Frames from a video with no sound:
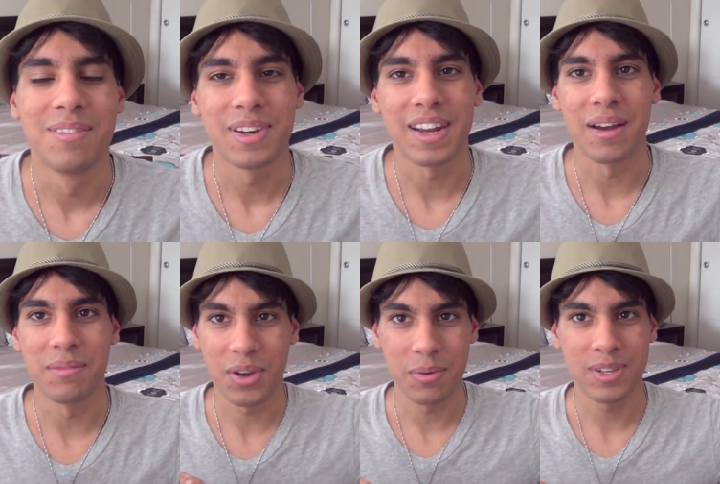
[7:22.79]
But
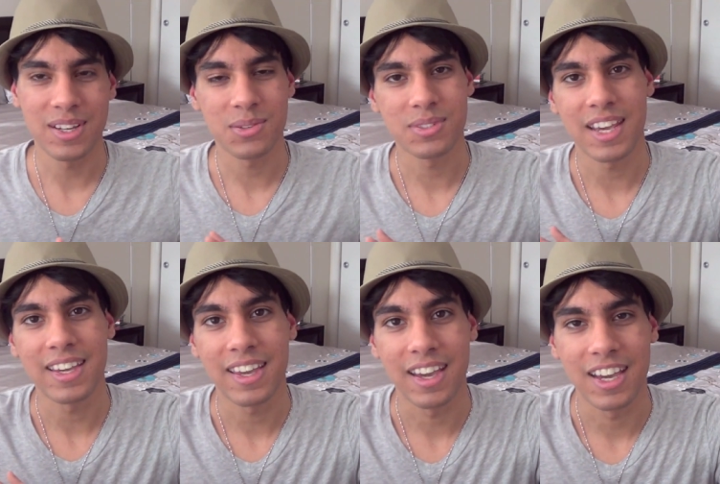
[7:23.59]
um, I hope you guys all
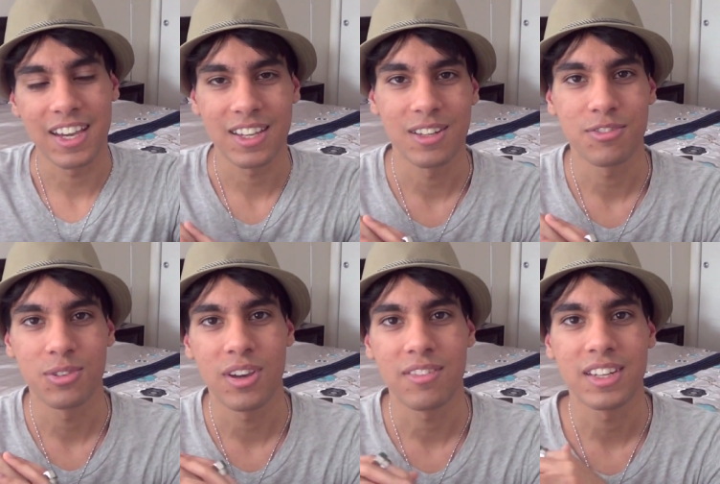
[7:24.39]
take care, and if
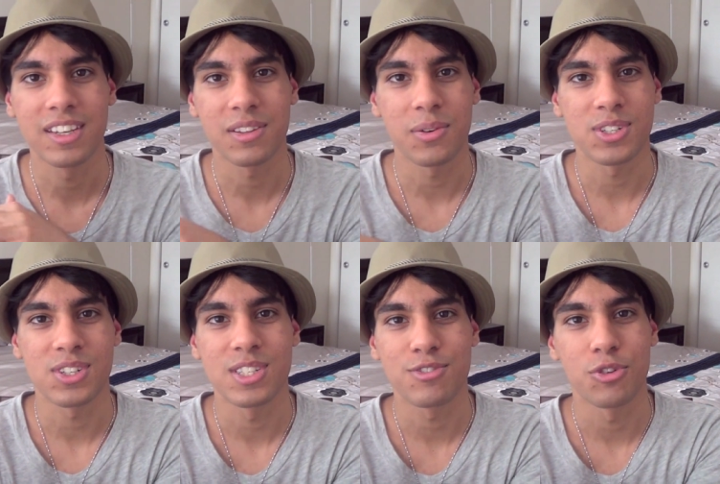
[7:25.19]
you have any other
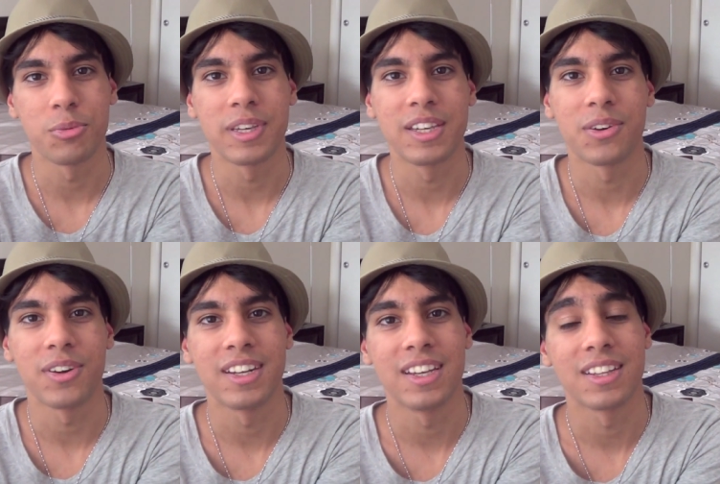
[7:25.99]
questions for me
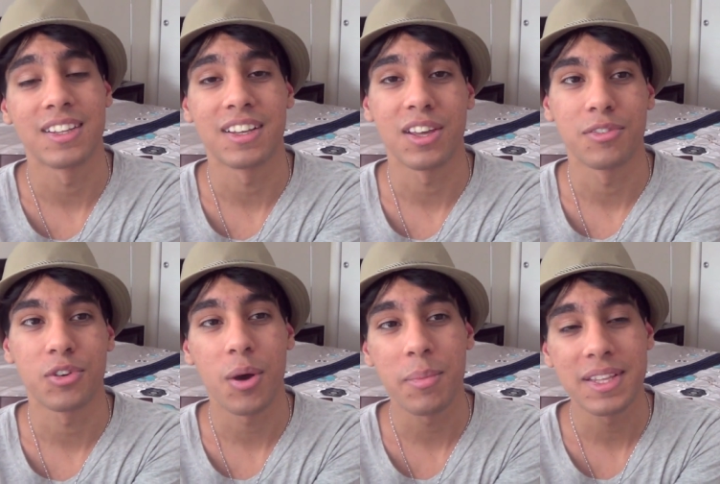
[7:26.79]
or any other kind
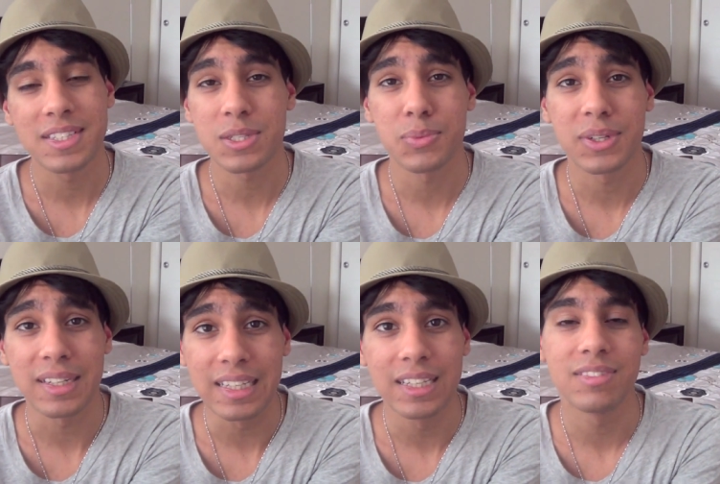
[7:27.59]
of comments you want
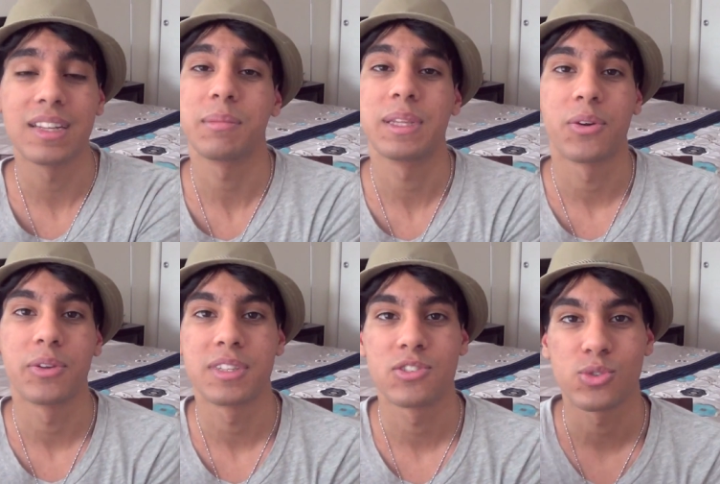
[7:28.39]
to leave, let me know
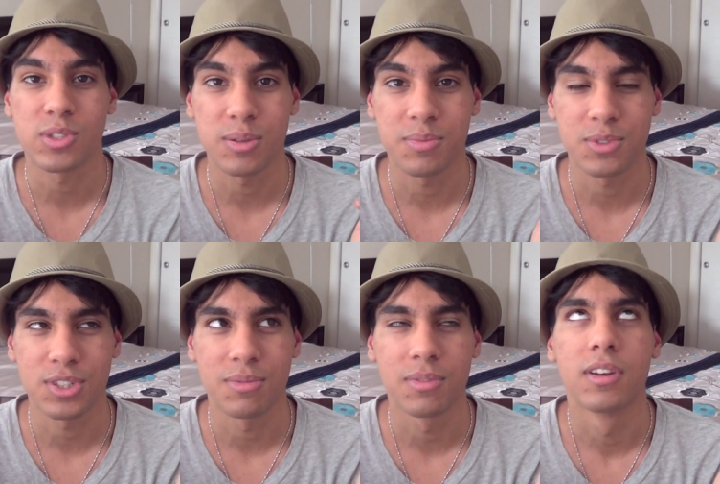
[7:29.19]
in the
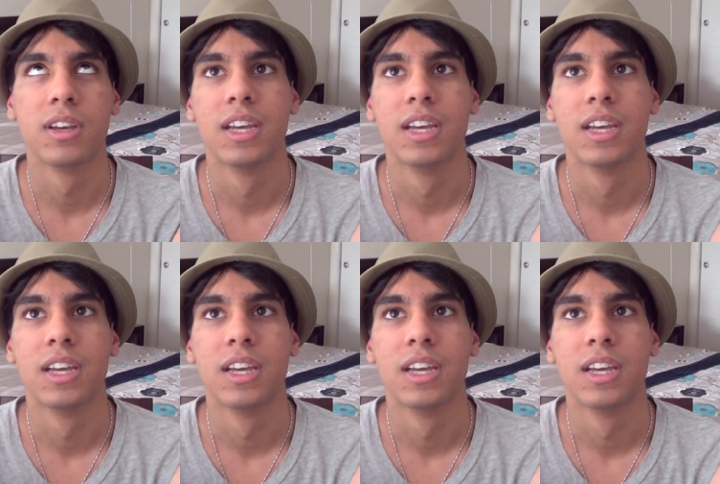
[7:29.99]
description,